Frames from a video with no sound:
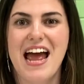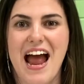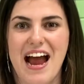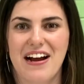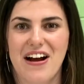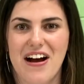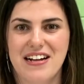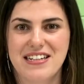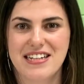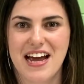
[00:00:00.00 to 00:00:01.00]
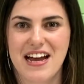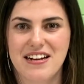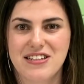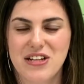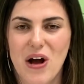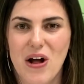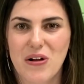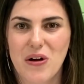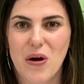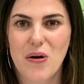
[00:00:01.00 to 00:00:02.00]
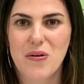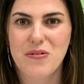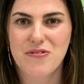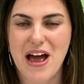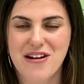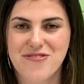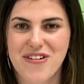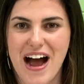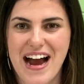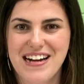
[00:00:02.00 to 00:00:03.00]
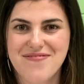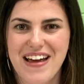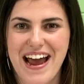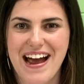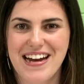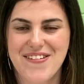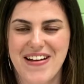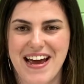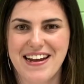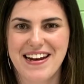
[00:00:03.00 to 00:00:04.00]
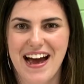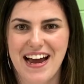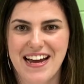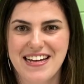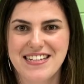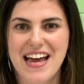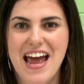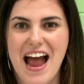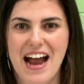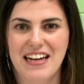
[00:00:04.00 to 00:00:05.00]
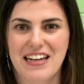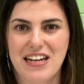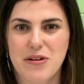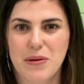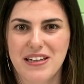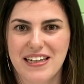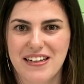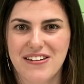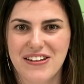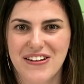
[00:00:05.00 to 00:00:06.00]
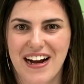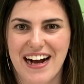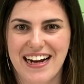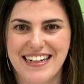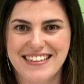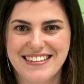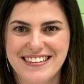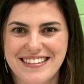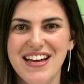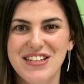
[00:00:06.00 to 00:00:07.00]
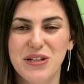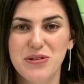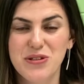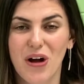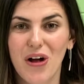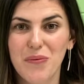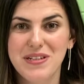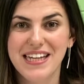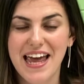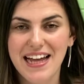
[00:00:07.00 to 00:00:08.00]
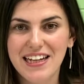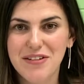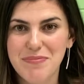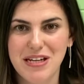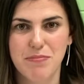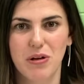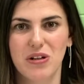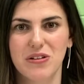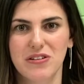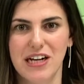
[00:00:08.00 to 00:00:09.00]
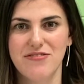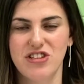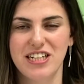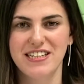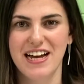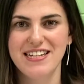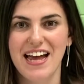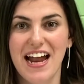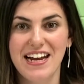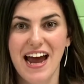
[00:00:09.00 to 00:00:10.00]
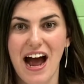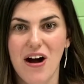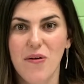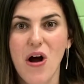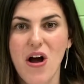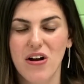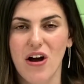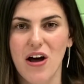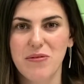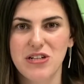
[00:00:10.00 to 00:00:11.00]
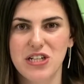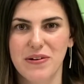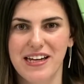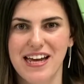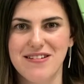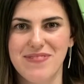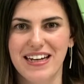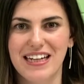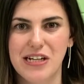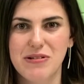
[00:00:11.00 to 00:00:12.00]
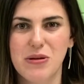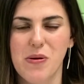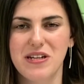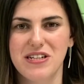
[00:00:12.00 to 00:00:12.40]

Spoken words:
and God said, "Saul, go and find a man named Ananias and he will heal your eyes." So Saul was killing people who loved Jesus, and now God was showing him that he was going to